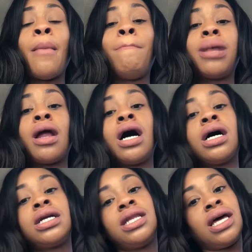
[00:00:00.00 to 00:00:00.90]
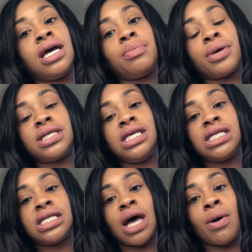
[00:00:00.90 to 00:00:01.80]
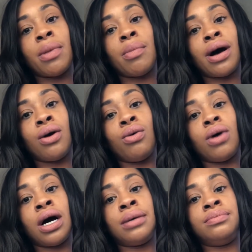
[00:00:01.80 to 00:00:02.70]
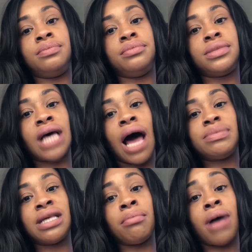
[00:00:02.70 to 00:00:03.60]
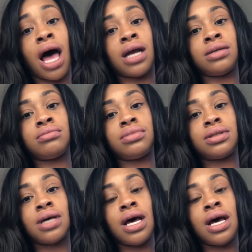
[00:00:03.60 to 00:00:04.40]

Blanca then proceeds to tell him about tops and bottoms.